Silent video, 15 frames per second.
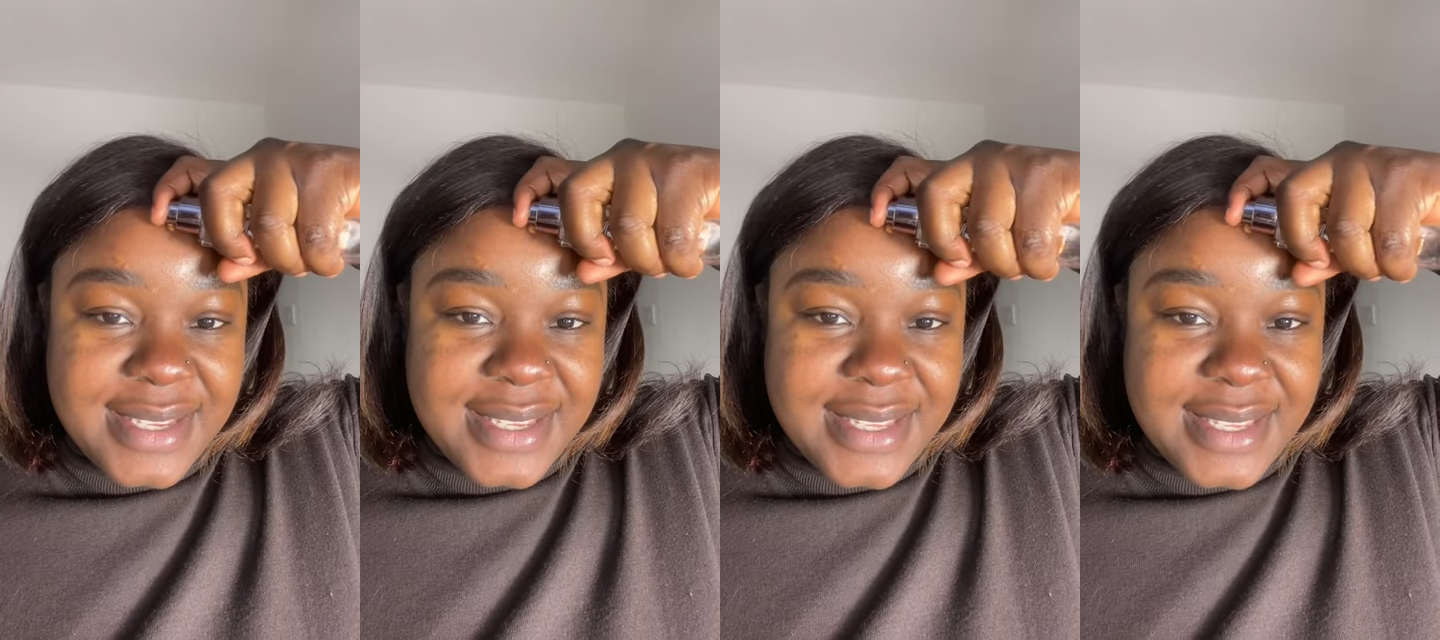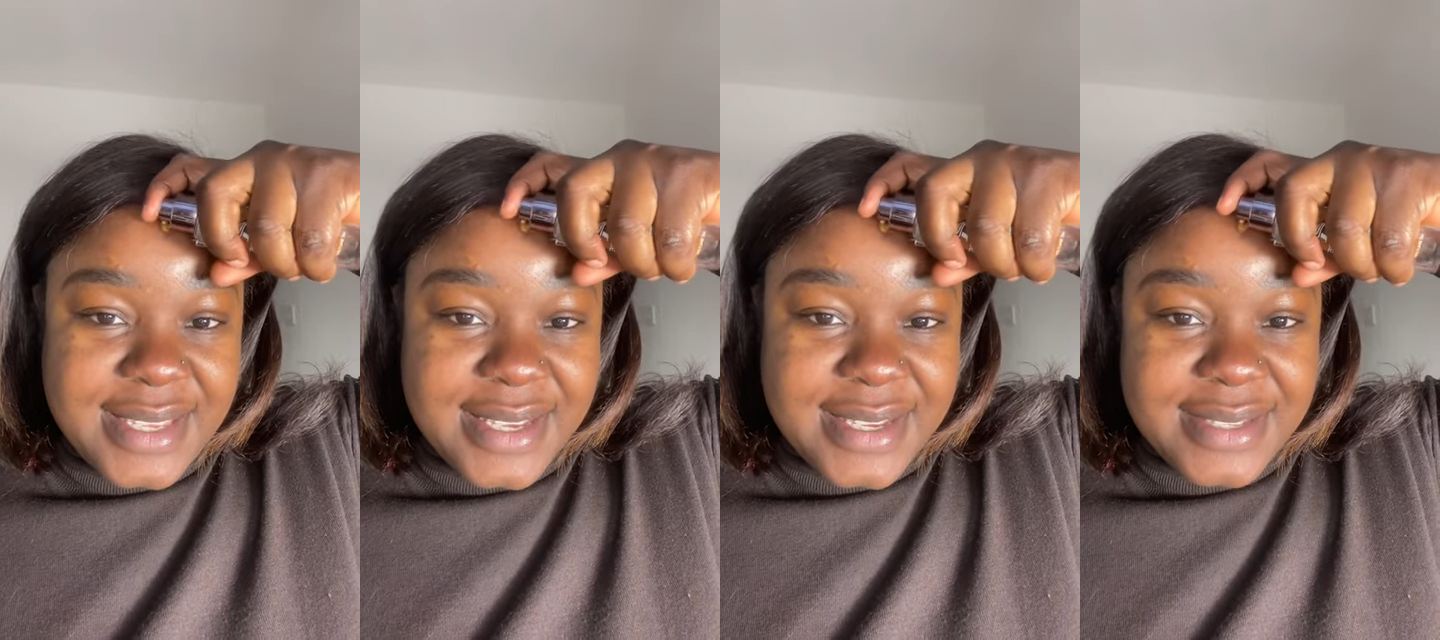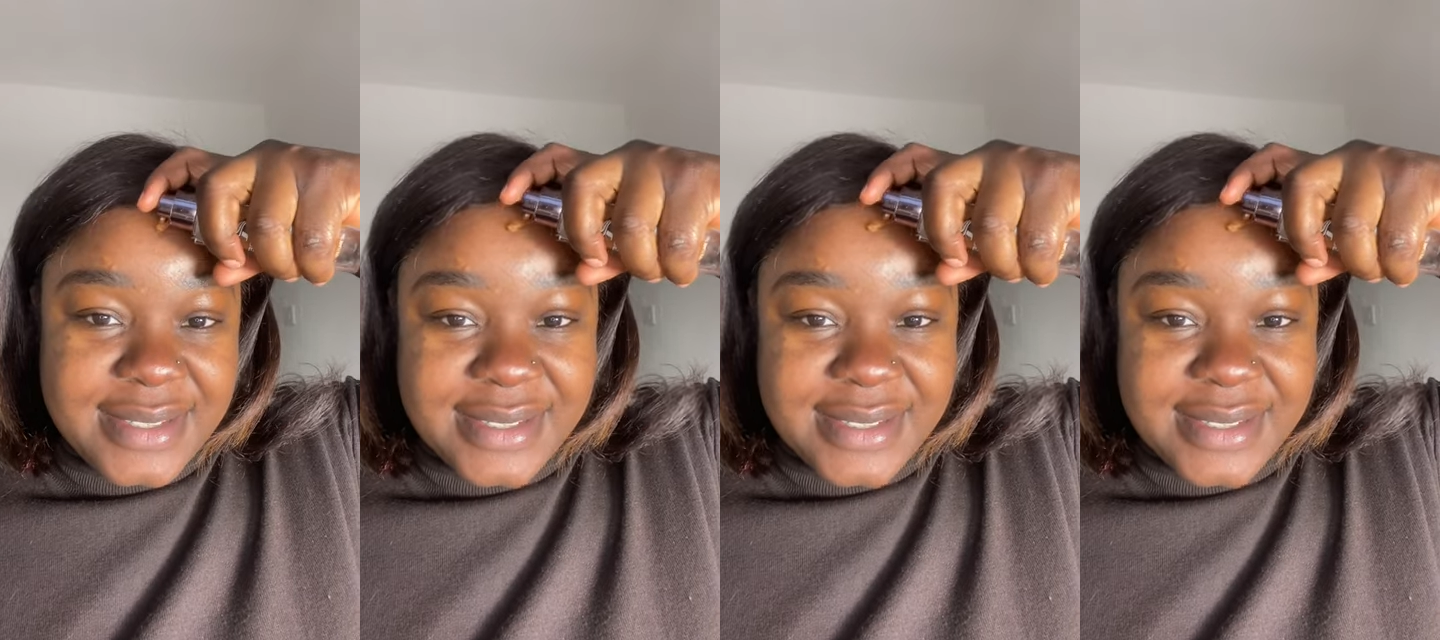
yeah.